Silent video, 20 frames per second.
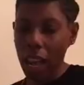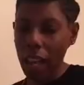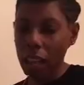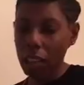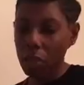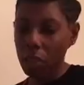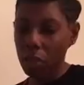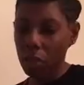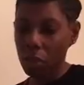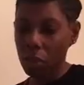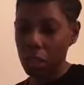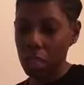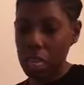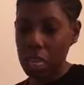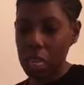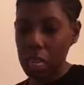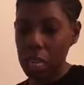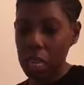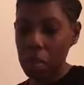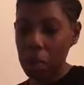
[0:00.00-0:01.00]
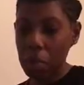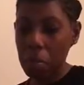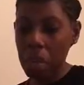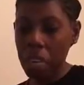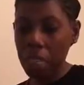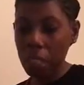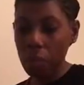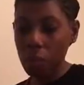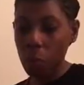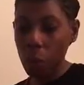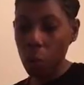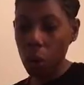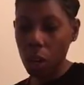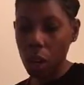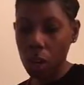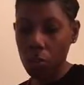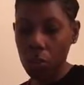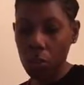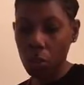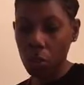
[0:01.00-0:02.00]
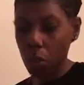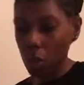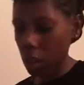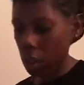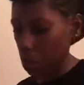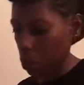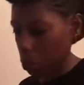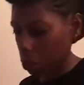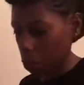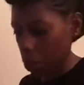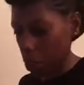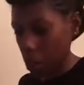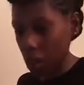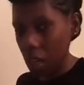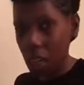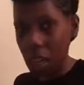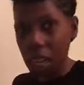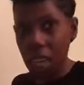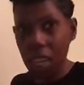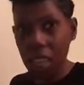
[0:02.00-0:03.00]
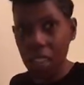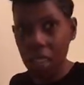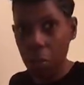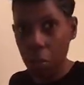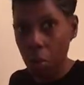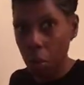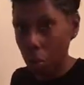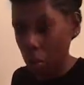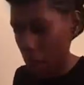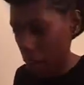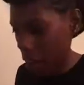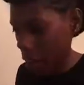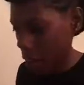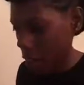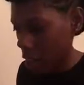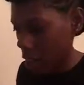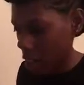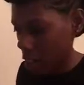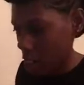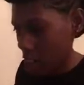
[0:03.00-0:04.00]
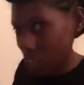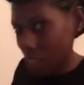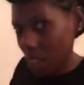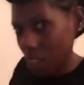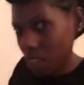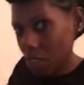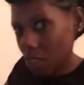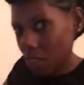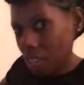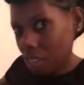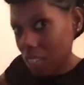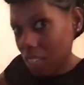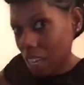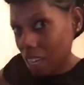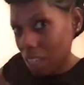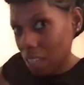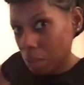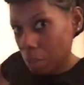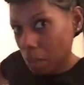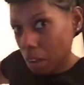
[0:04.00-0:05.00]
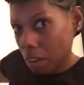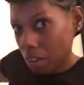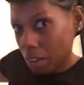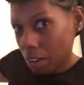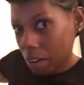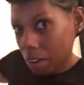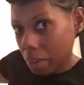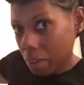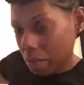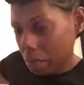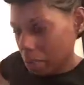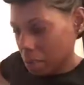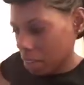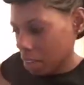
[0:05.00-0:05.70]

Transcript: had to do was mix 4 cups of boiling water in a small pot. So I use this size pot, right?